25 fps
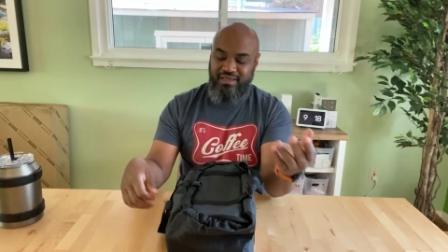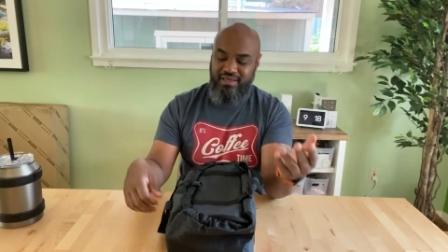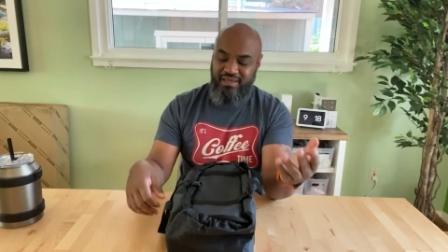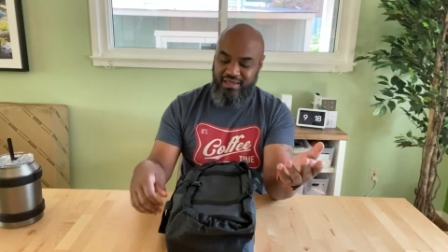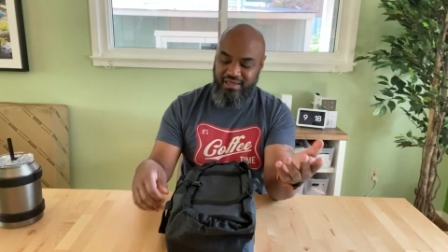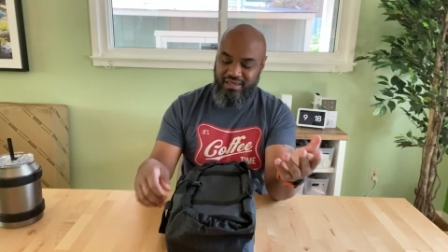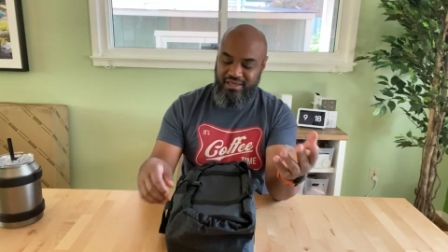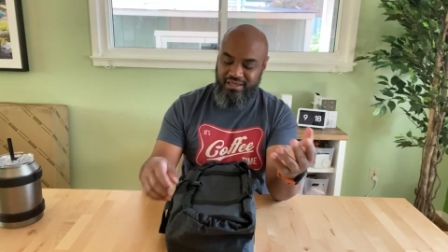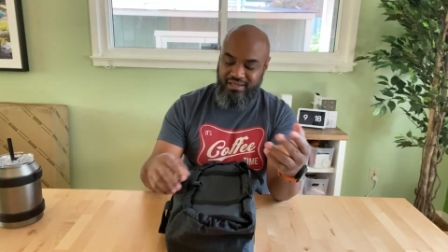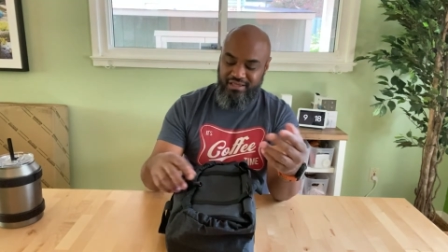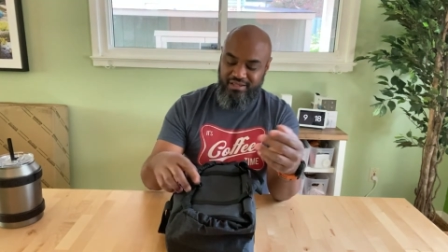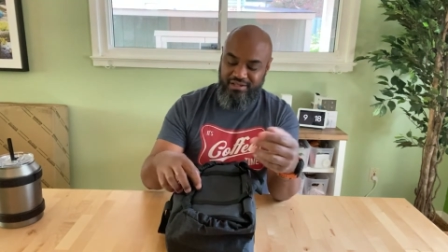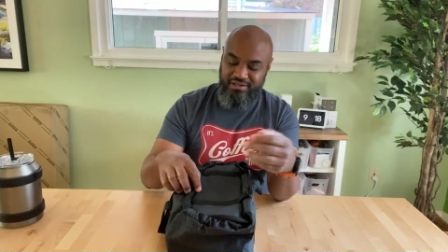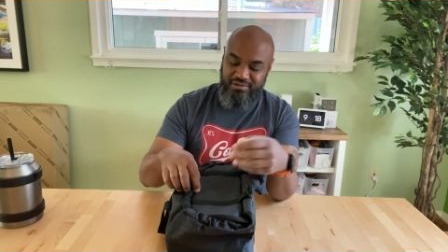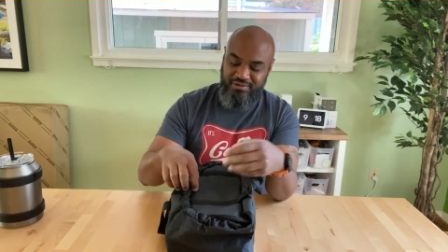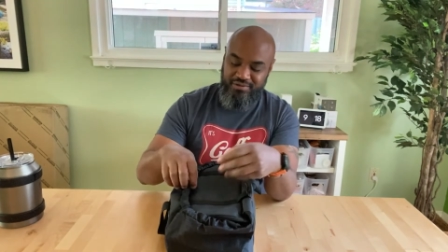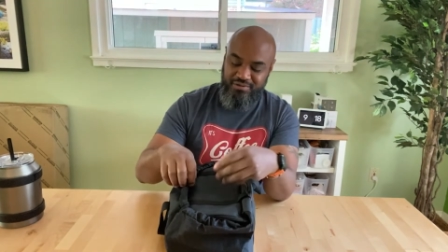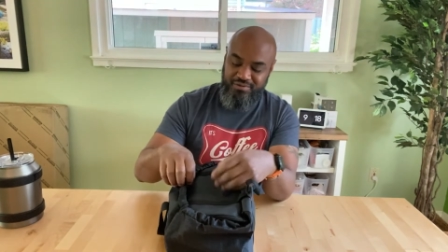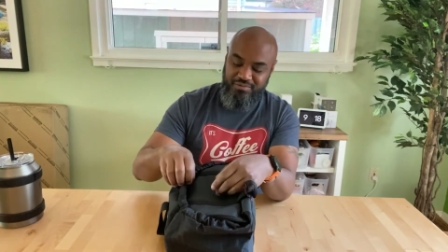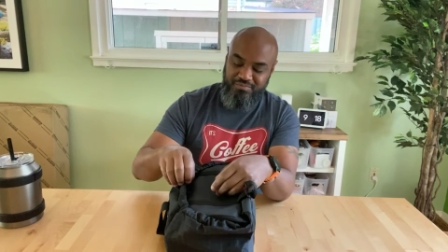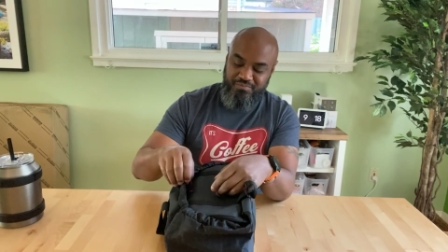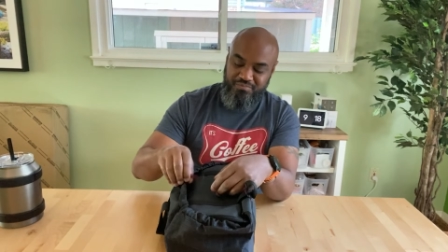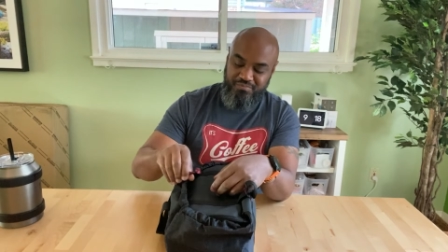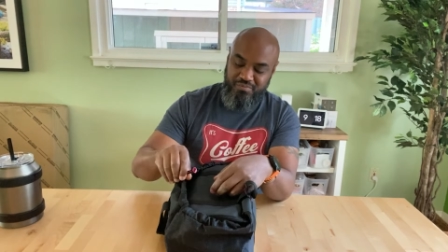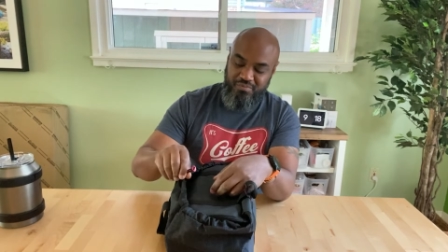And
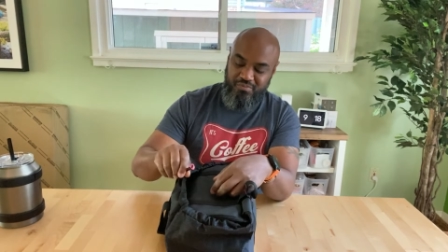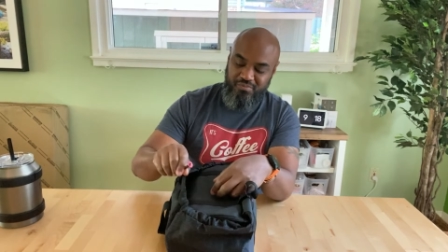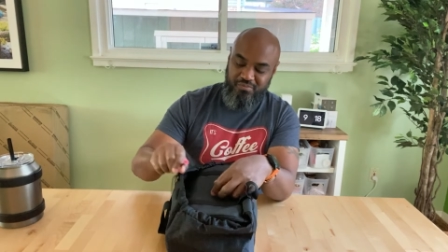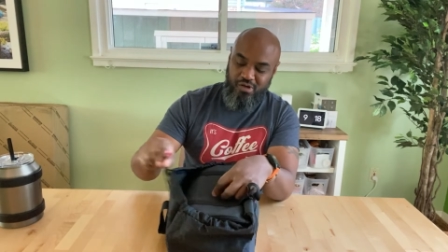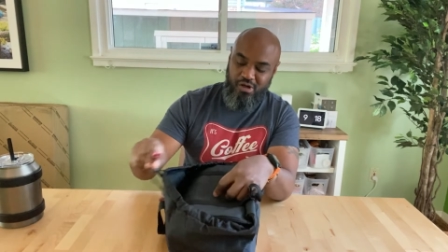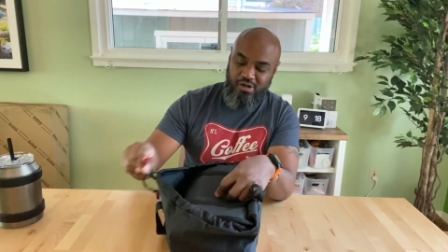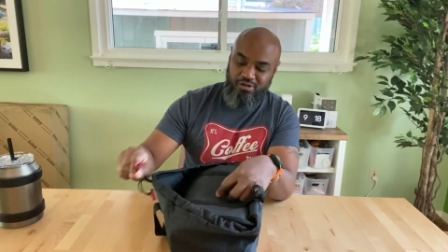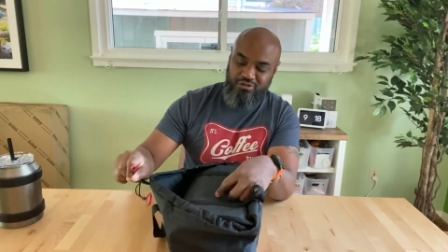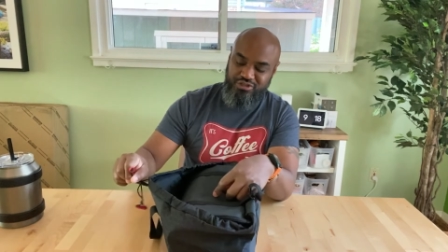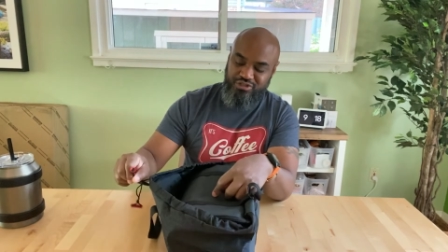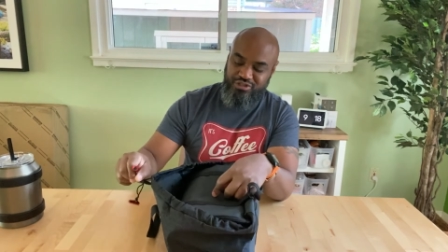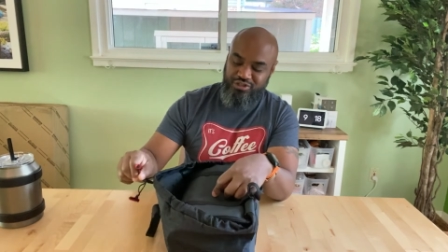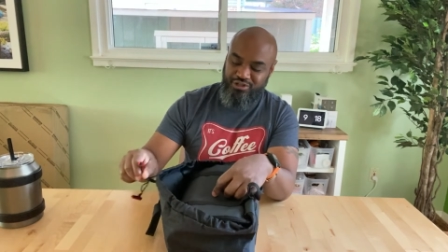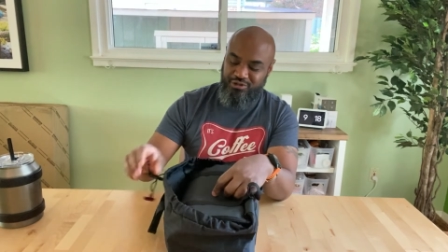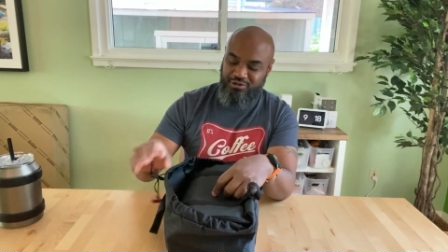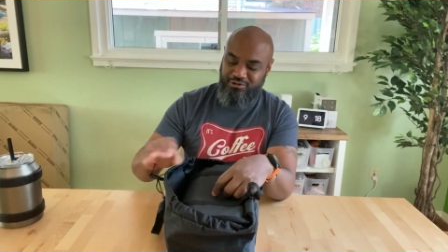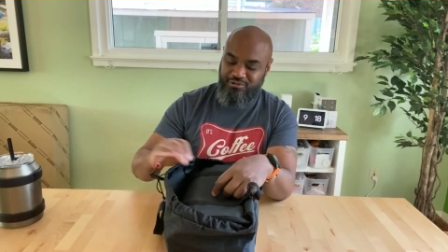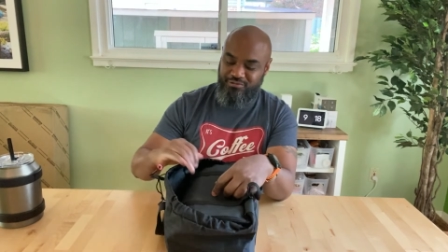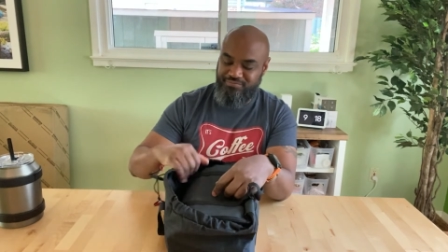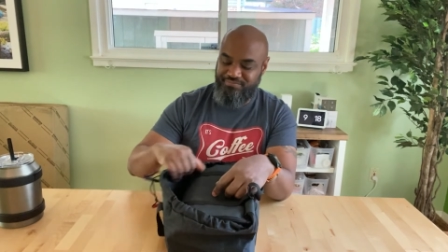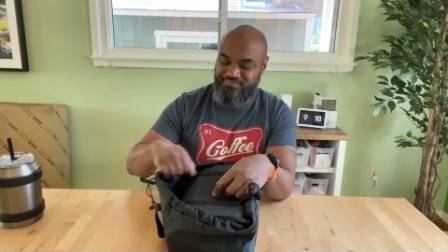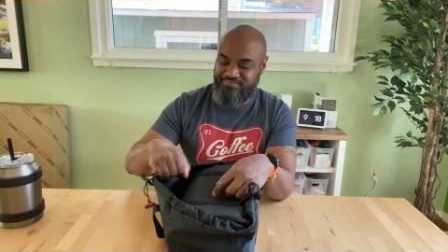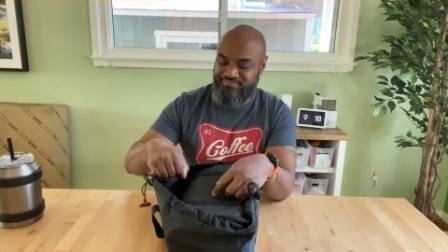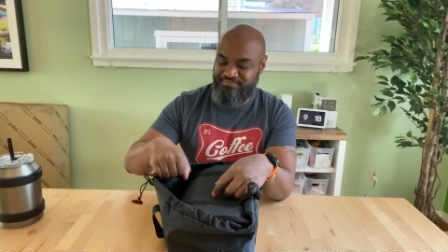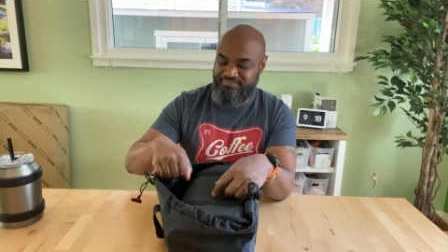also,